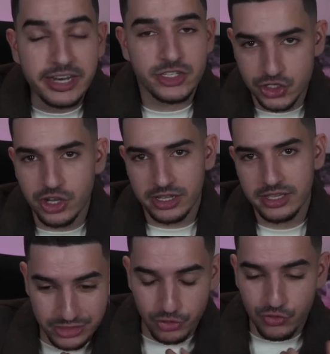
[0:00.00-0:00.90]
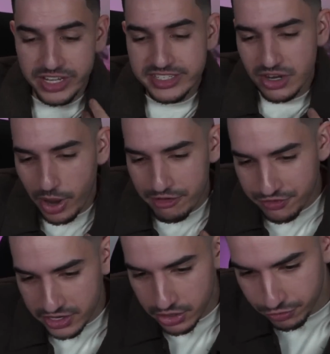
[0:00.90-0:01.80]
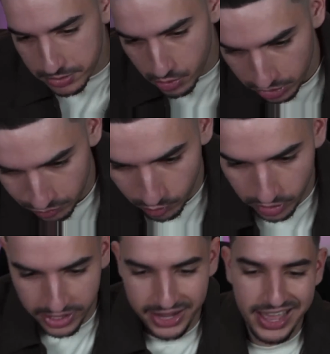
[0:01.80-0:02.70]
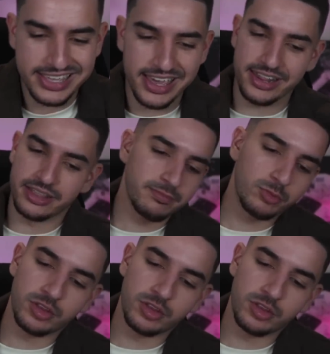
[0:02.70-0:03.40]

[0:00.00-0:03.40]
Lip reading: is a shock. The reason why Vini for me would have won, and I get it.